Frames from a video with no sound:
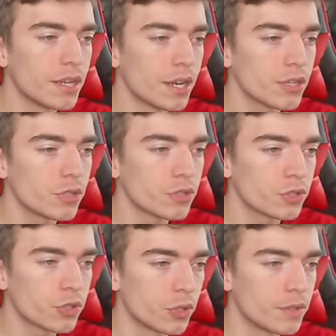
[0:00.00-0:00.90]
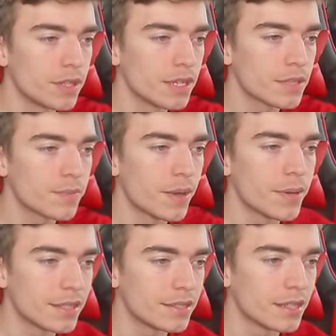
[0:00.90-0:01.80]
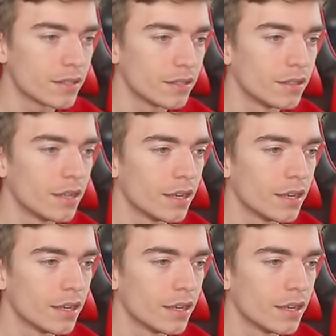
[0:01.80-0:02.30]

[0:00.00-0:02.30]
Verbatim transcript: not show you these? Maybe I didn't.